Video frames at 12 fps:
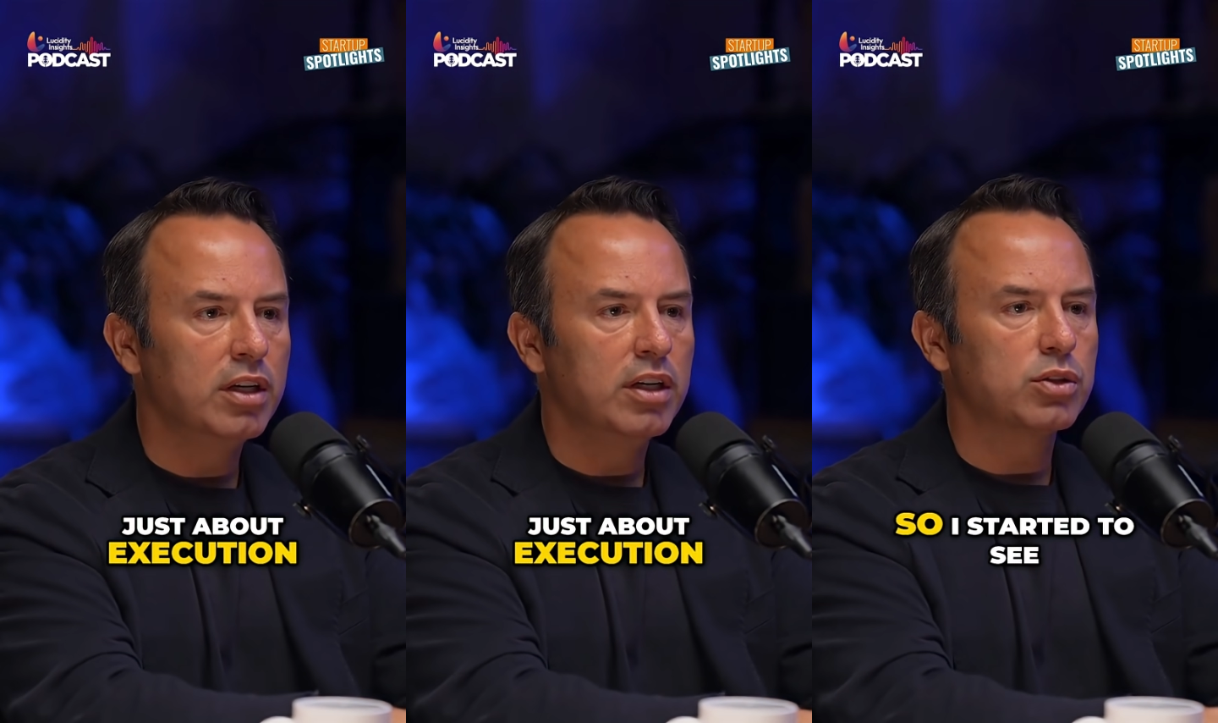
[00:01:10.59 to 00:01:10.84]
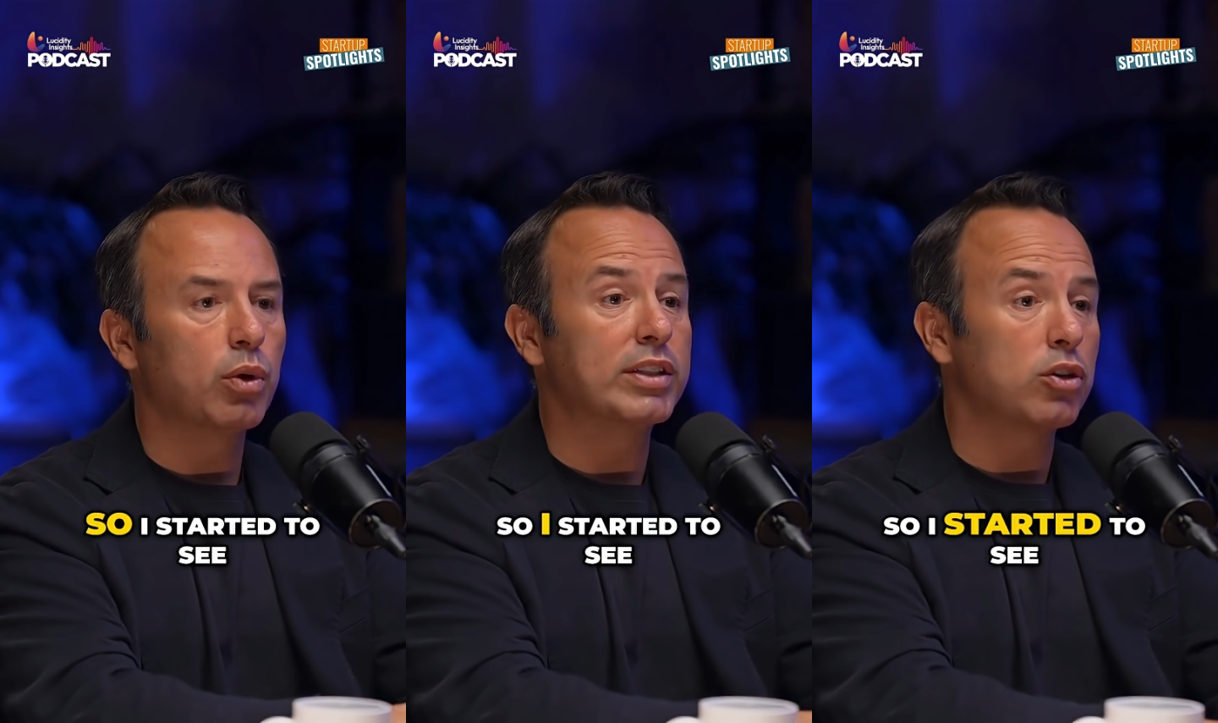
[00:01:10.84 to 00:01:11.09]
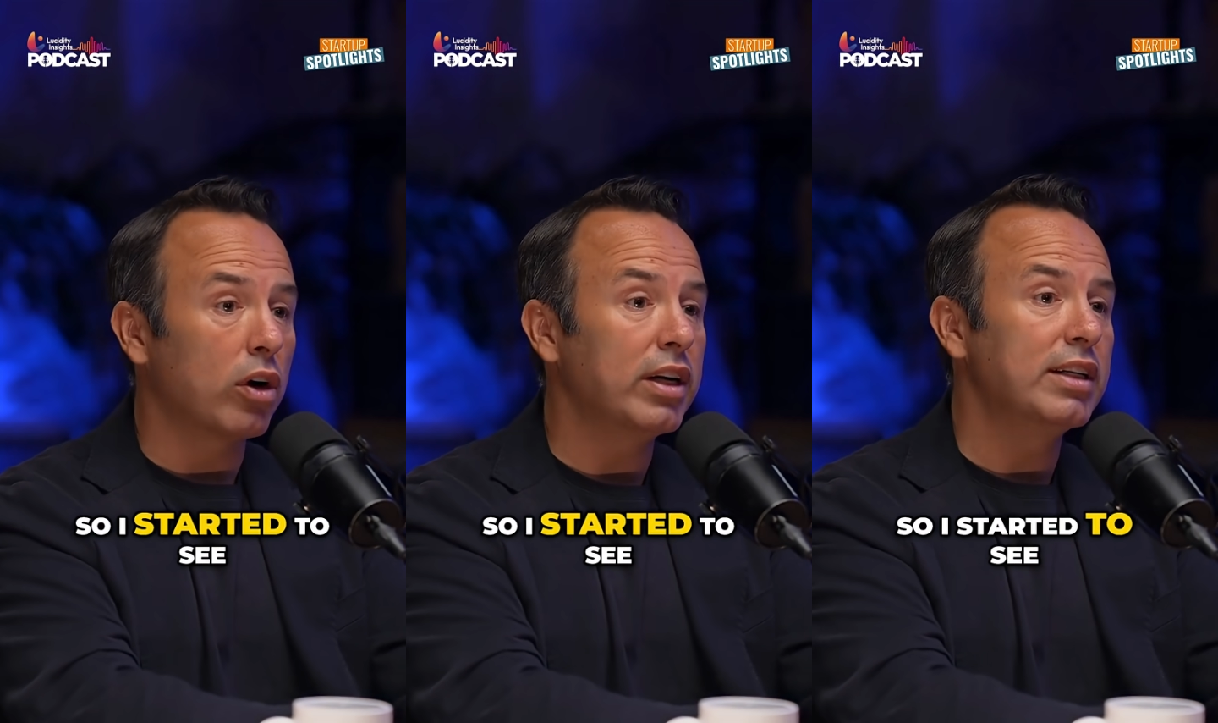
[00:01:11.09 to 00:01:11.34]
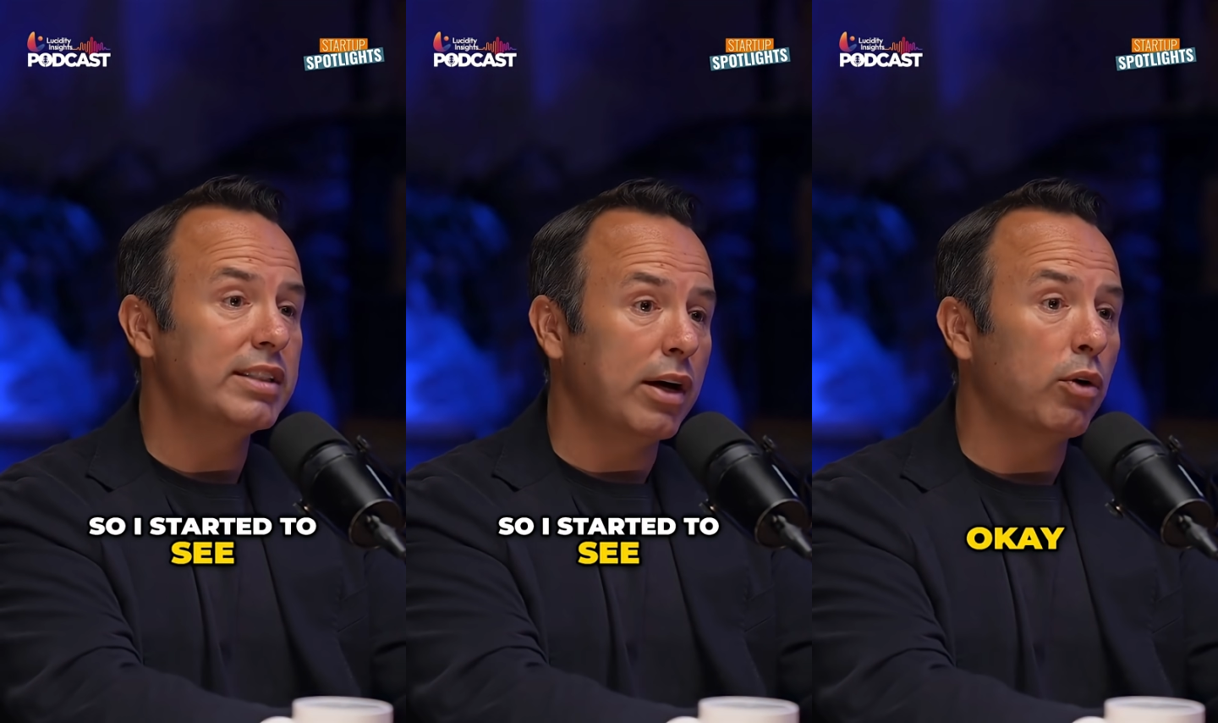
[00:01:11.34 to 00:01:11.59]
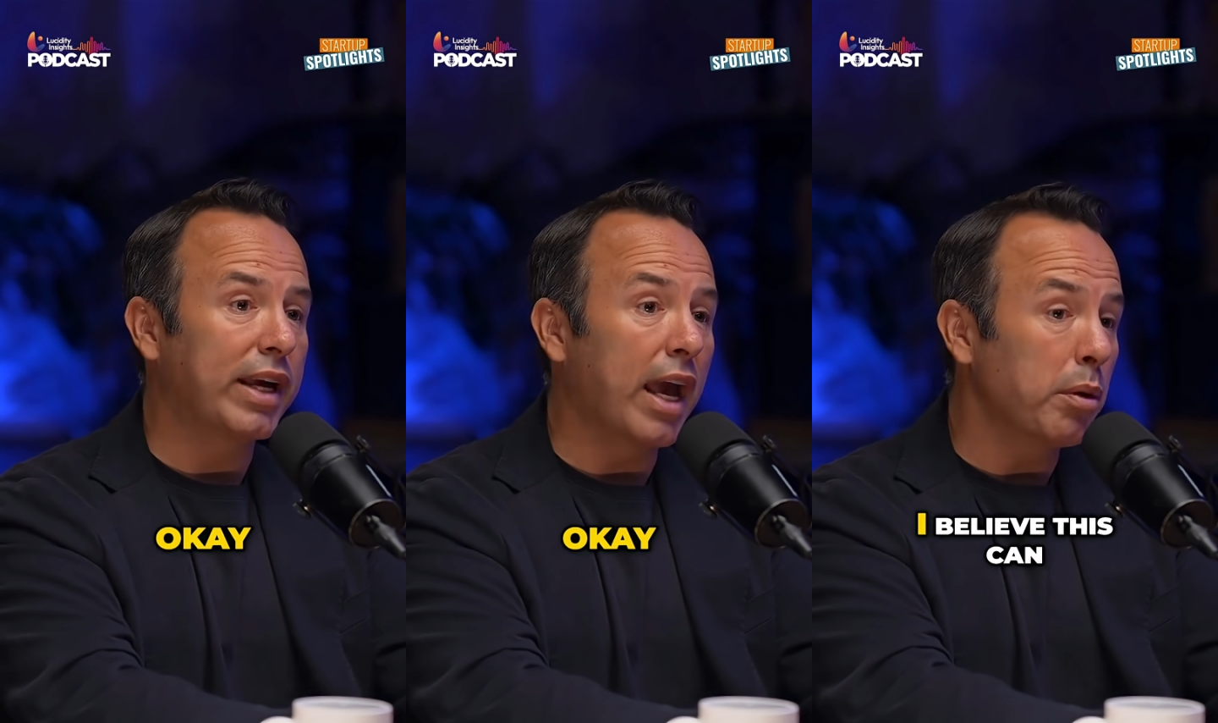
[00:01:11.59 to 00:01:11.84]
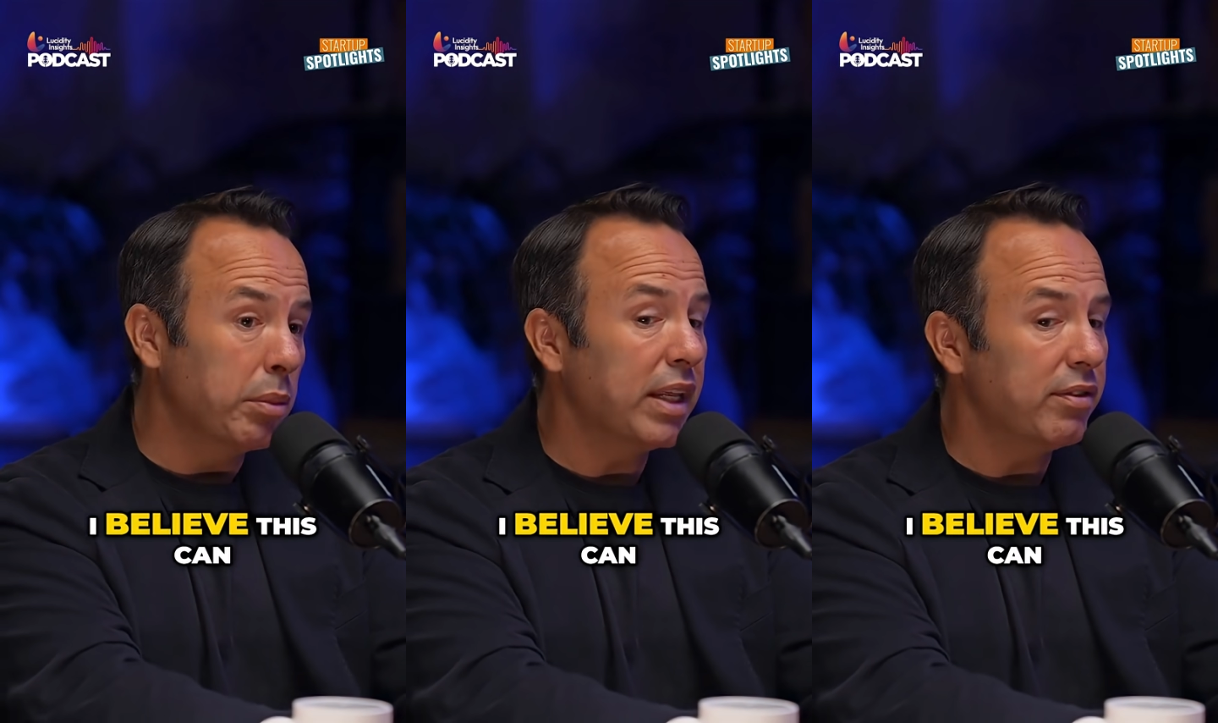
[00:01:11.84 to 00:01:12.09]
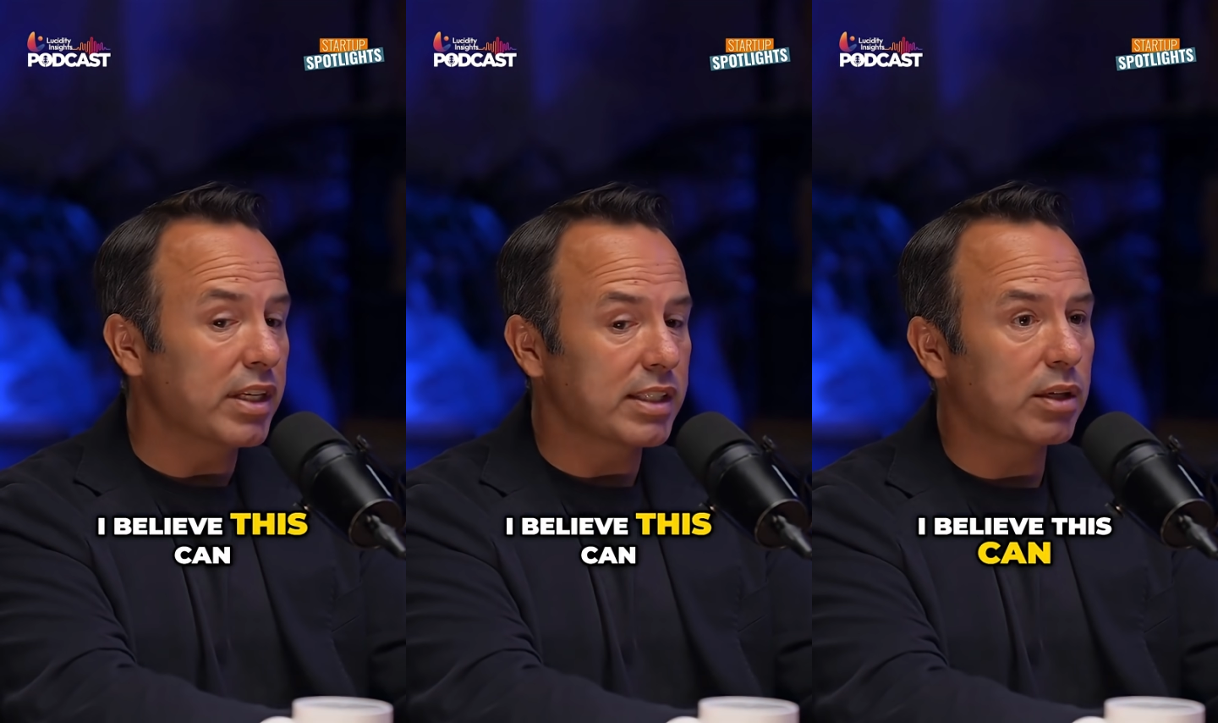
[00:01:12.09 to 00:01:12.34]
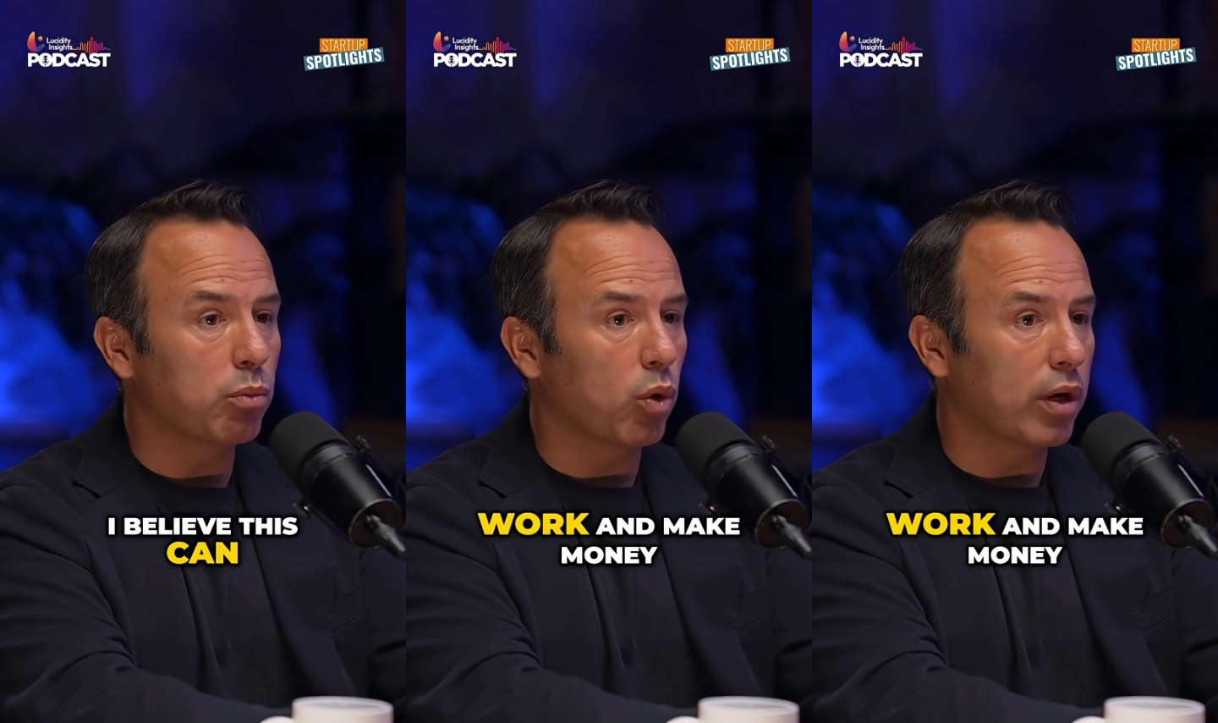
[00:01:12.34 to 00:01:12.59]
So I started to say, okay, I believe this
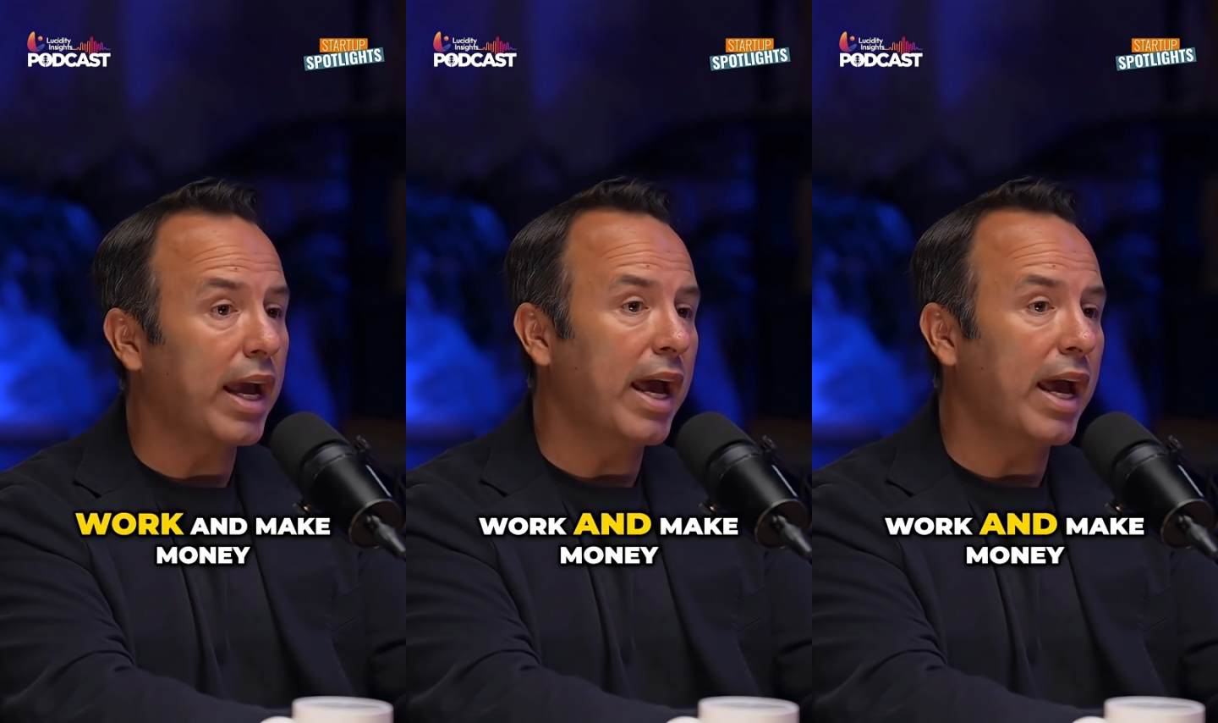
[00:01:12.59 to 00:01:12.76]
can work